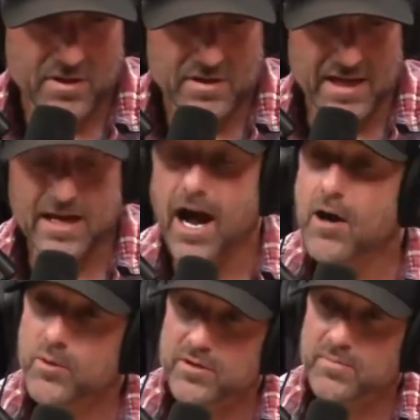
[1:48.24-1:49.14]
like, I
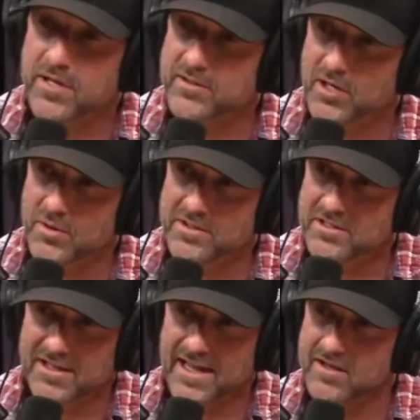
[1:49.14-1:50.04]
would be able to go into
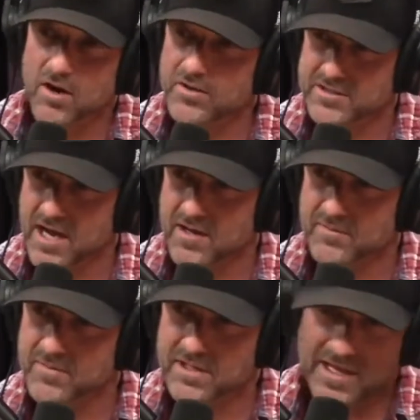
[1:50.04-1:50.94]
the land all the
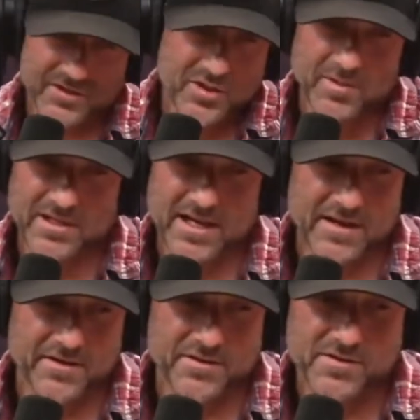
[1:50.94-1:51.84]
time, that 2 million
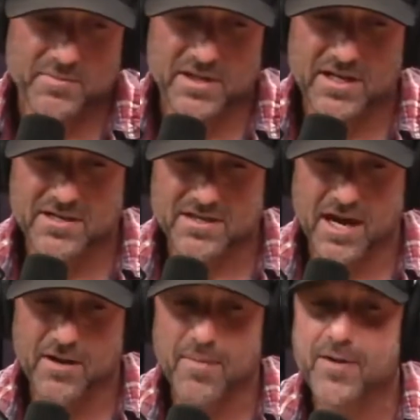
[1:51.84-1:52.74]
acres, because
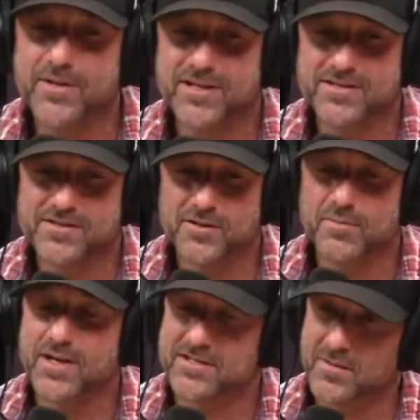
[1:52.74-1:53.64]
I might be considered
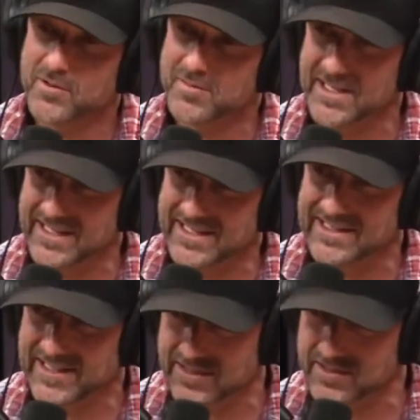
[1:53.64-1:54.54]
by some to be
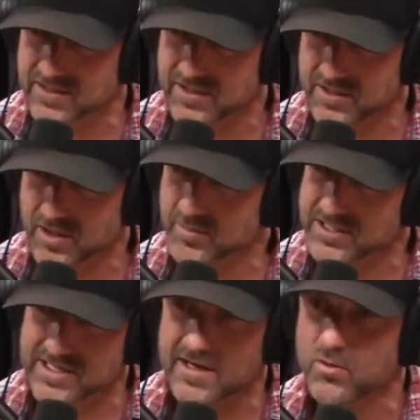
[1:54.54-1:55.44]
elite,
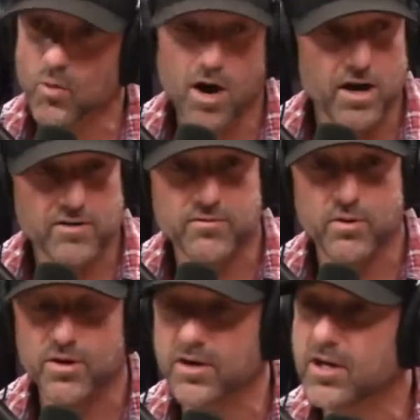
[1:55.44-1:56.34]
because I can walk
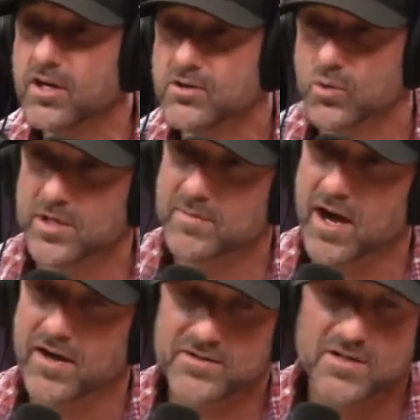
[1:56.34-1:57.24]
for 20
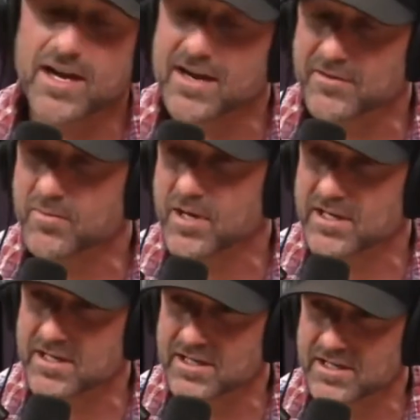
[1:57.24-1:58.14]
miles. Not
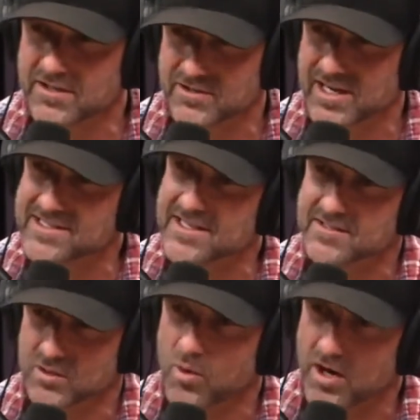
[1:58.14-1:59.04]
everybody in the United
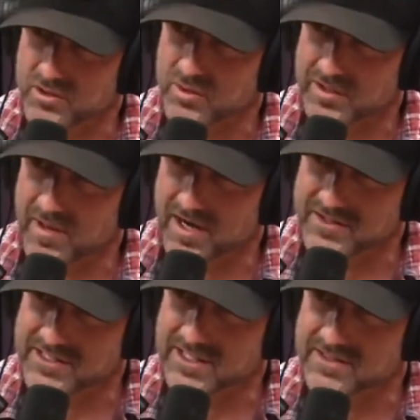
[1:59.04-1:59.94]
States can walk 20
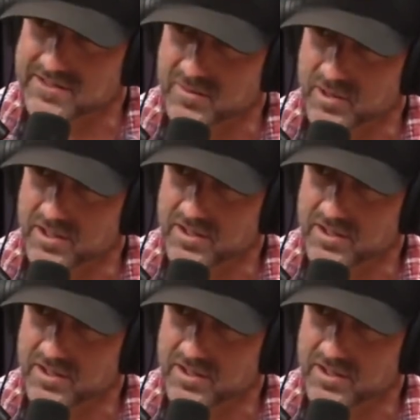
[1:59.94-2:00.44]
miles to get somewhere.